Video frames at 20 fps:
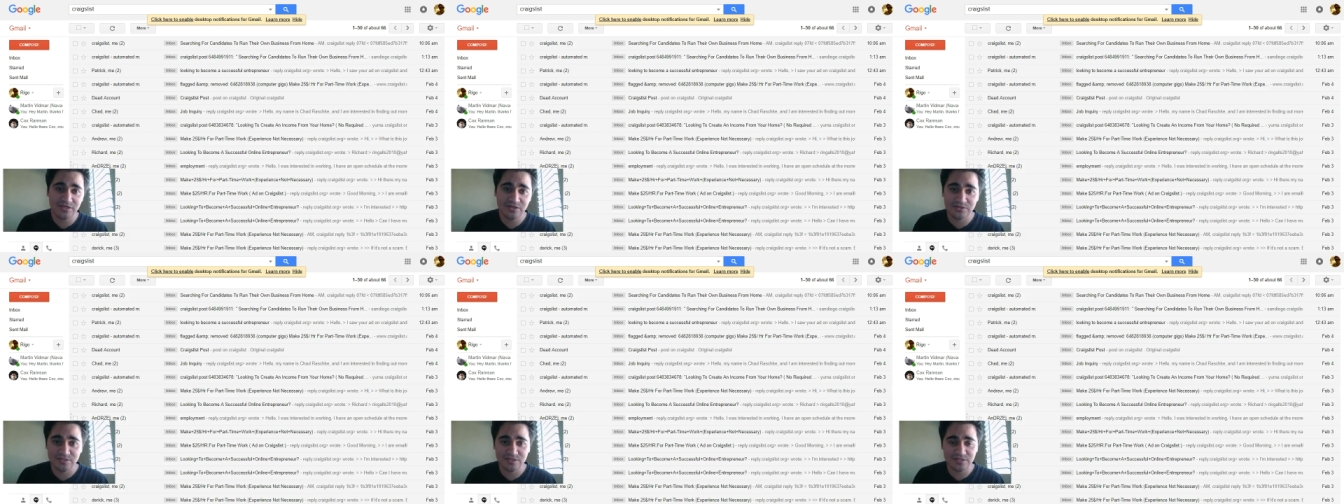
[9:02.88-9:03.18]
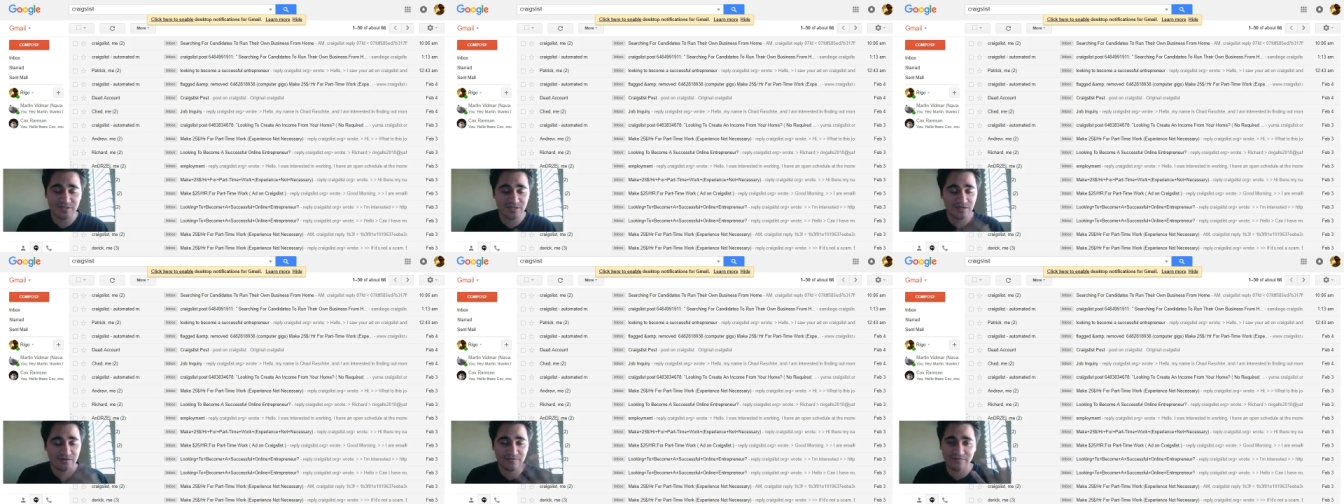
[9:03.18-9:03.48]
that
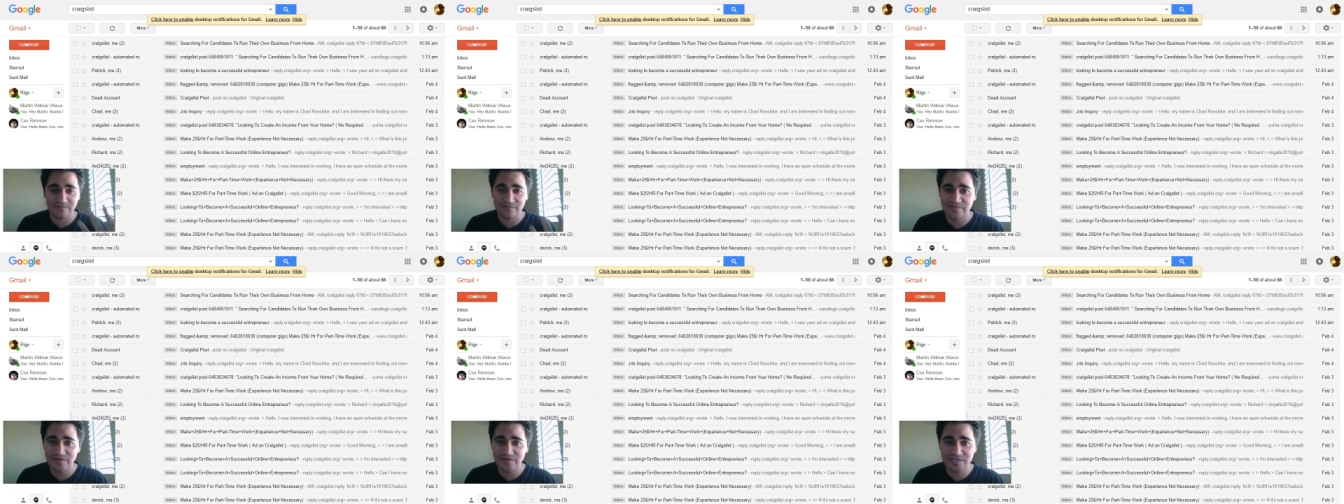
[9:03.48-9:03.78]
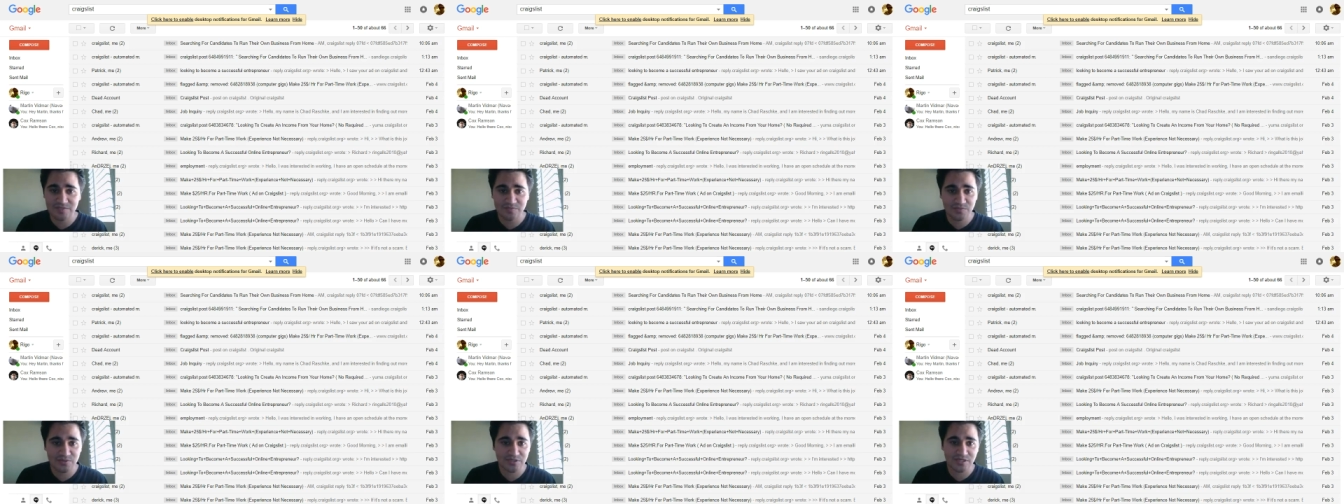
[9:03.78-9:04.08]
they have a
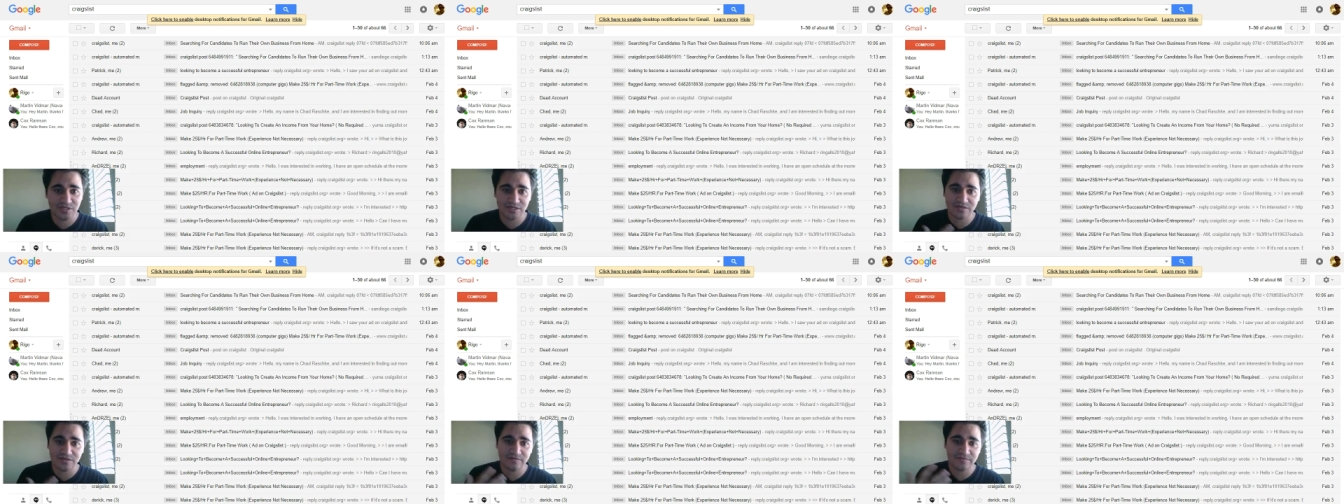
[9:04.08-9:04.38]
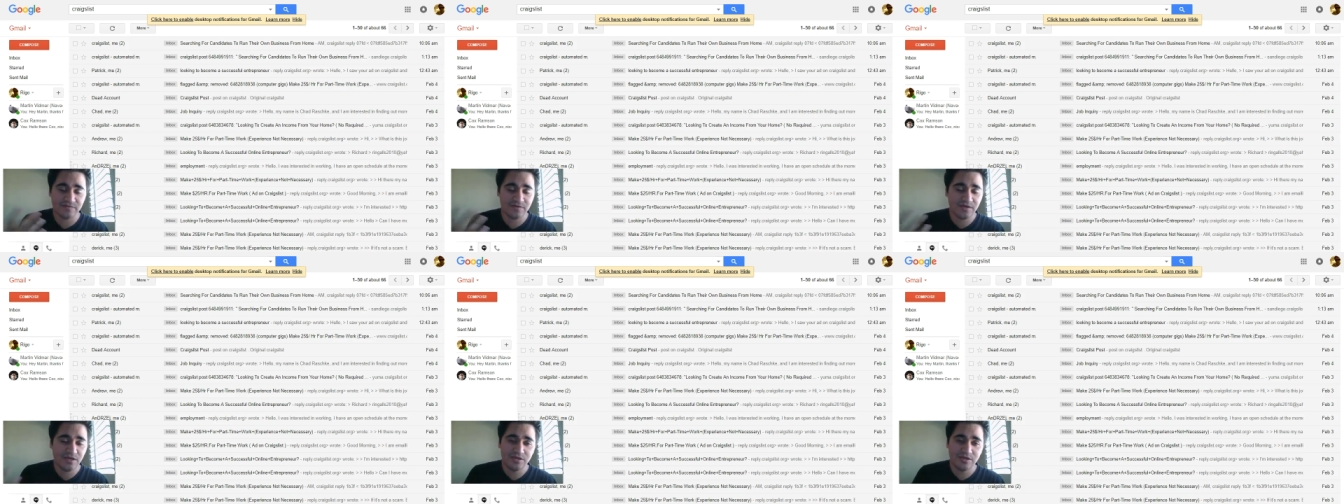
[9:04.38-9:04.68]
Facebook, they have
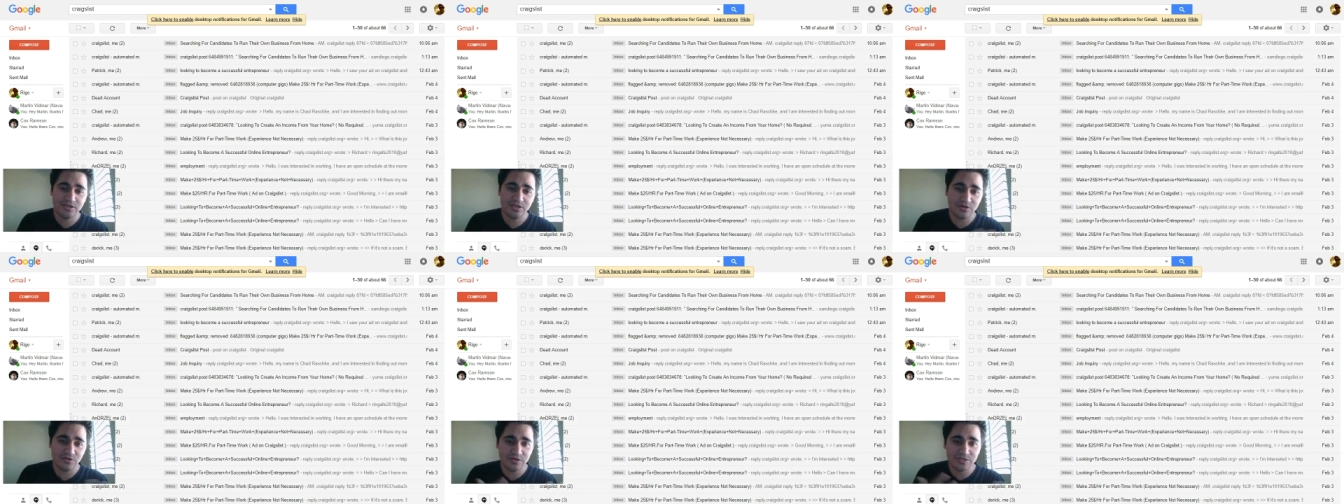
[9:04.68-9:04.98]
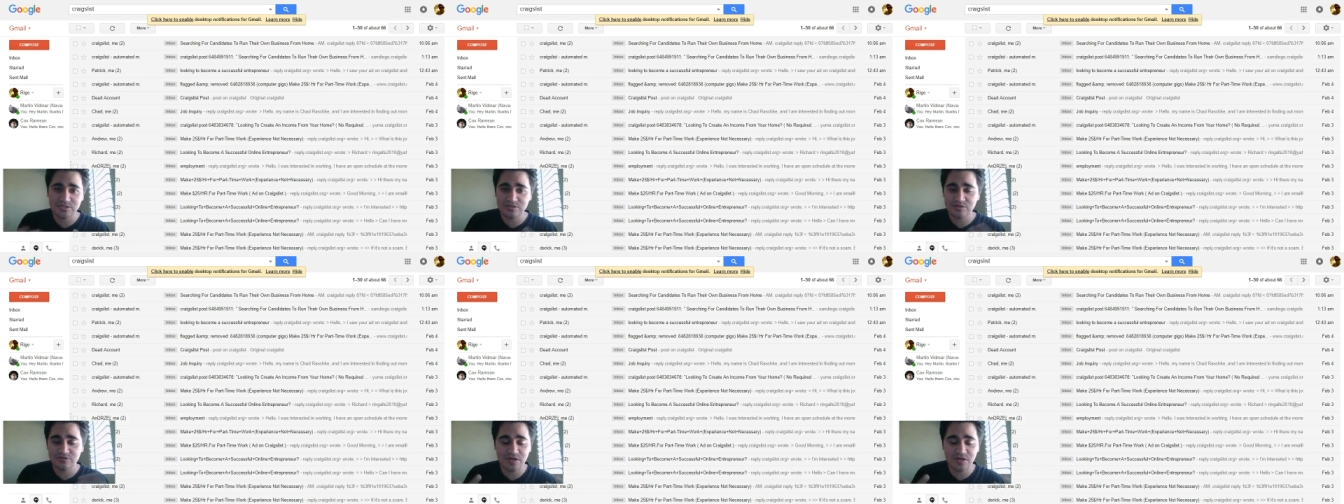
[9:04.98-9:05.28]

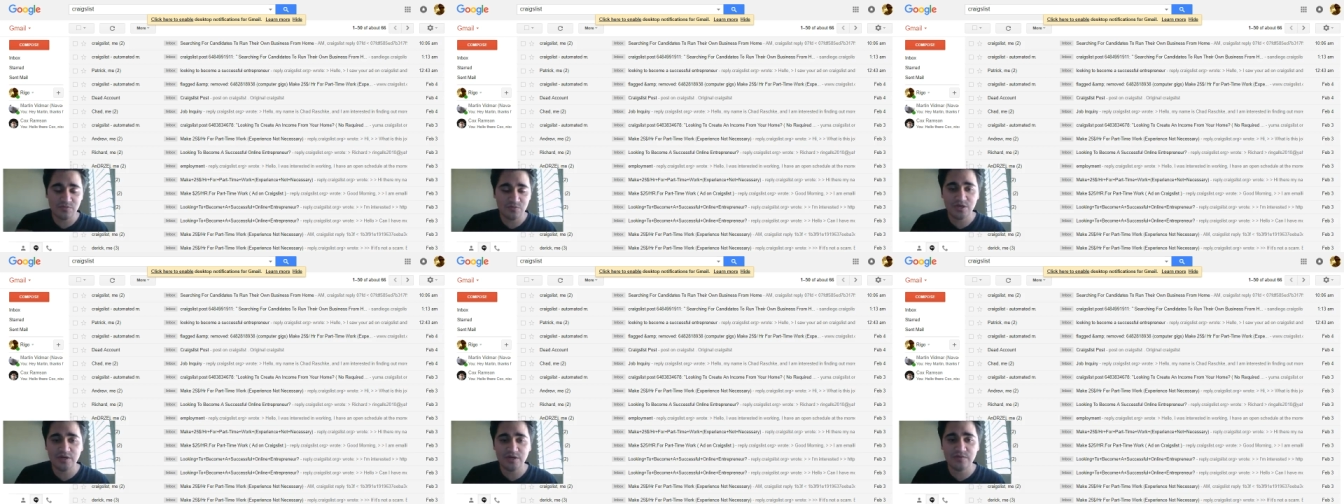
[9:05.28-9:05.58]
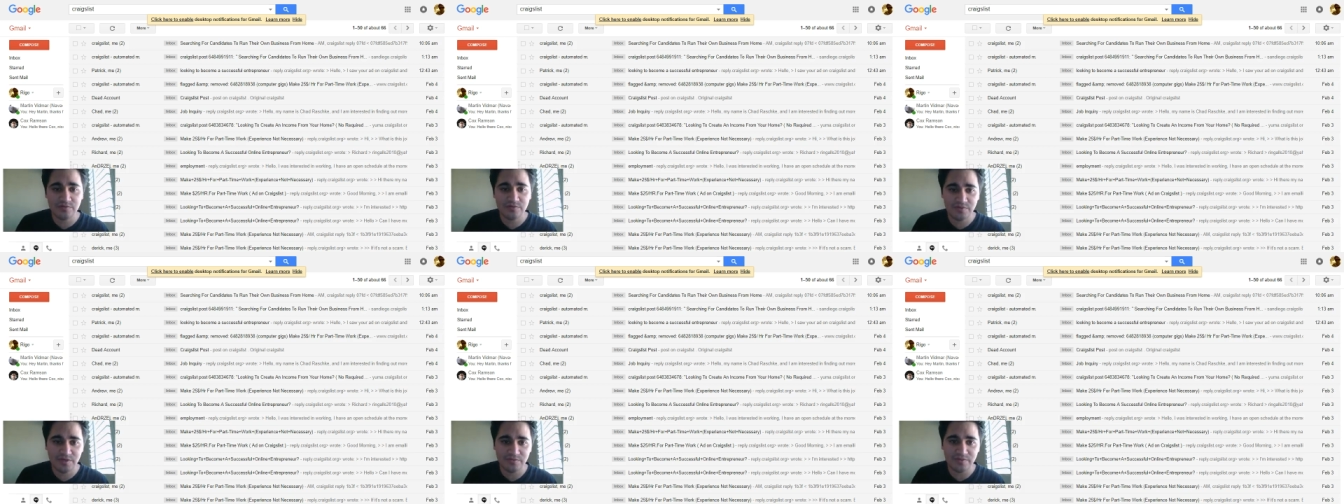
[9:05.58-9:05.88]
Instagram,
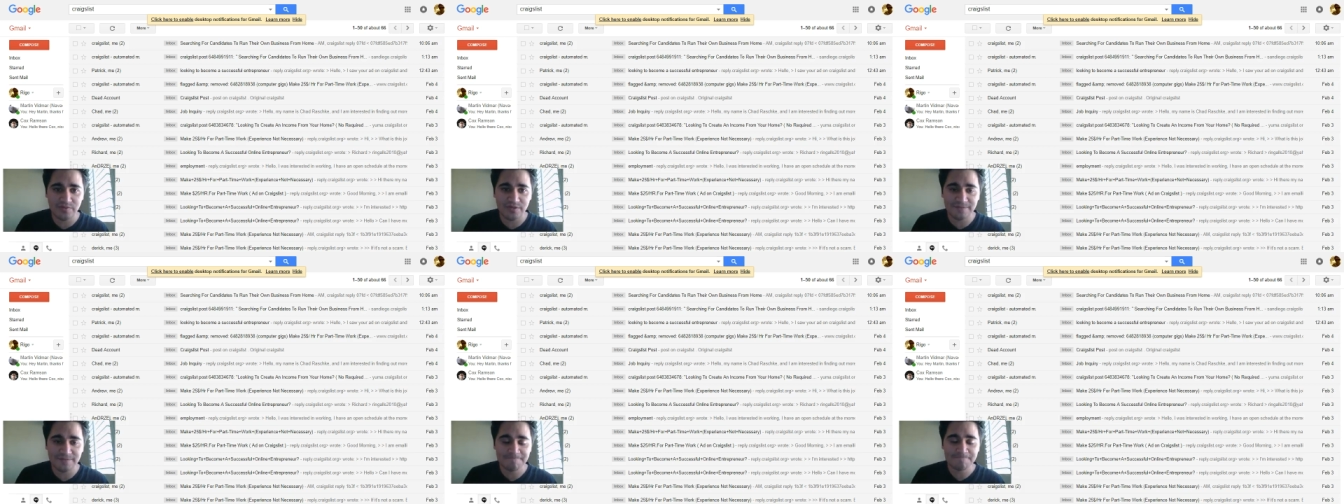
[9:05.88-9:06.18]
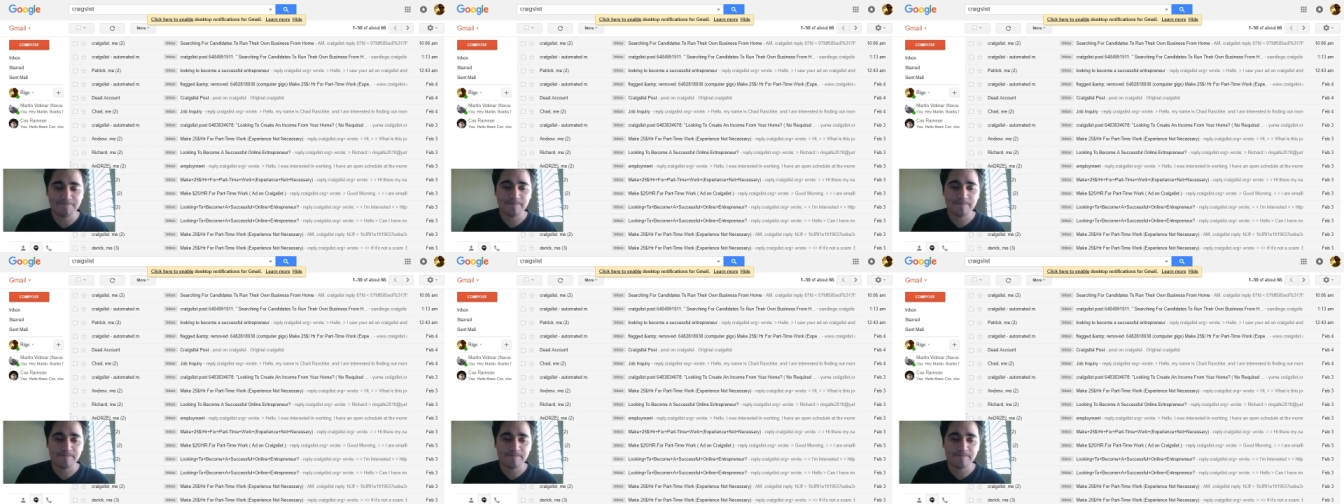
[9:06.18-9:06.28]
whatever it may be.